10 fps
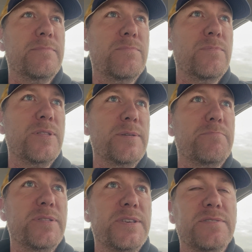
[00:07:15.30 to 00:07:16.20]
Really
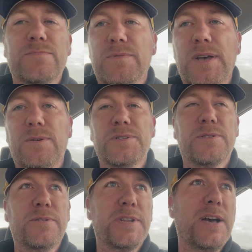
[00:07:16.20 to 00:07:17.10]
pleased with how it
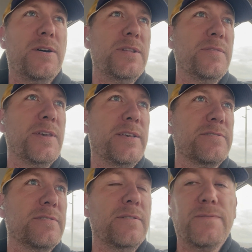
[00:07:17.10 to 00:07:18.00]
turned out, and
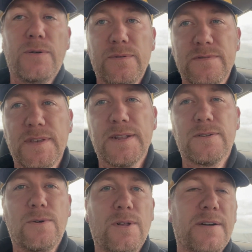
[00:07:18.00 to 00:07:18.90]
thanks to the folks at
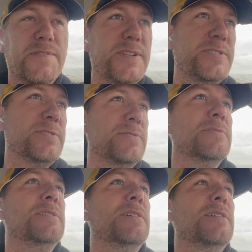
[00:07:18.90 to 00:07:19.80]
Koloff Digital
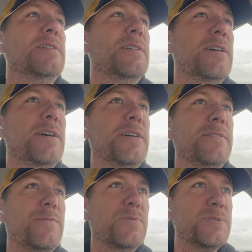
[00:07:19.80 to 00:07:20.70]

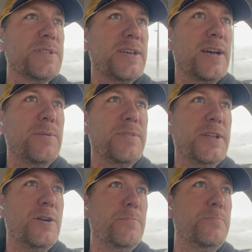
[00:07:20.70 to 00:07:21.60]
in Forest City, Iowa,
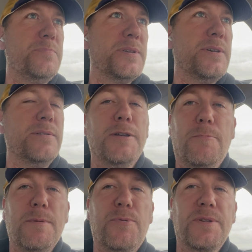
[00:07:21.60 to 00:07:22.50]
that
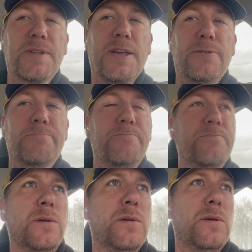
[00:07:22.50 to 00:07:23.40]
helped me put it together.
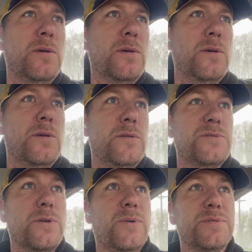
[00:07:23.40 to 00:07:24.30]

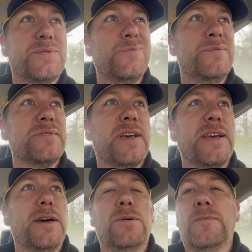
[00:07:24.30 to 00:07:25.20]
So as soon as
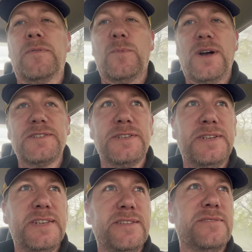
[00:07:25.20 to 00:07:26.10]
I got home from
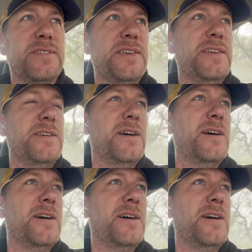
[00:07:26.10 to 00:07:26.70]
Washington, D.C.